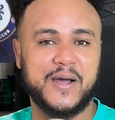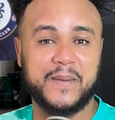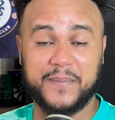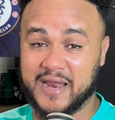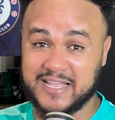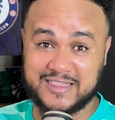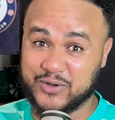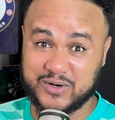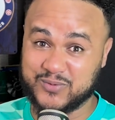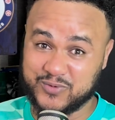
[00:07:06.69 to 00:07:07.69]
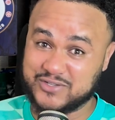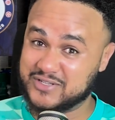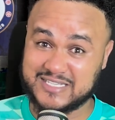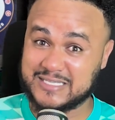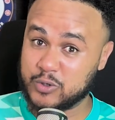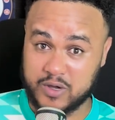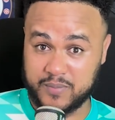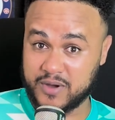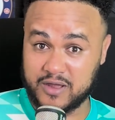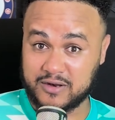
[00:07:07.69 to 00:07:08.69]
But I thought we should just talk
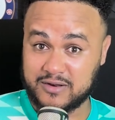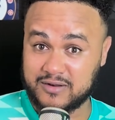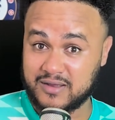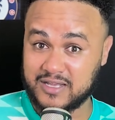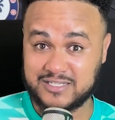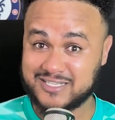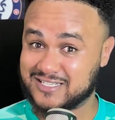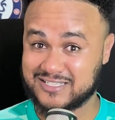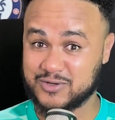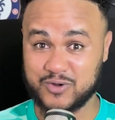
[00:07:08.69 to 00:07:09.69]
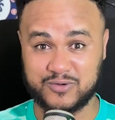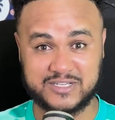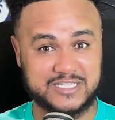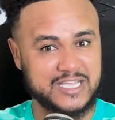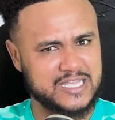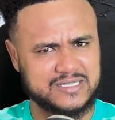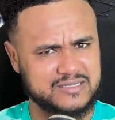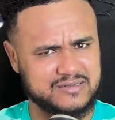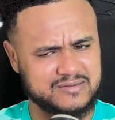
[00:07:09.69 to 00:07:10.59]
about it and just, discuss it.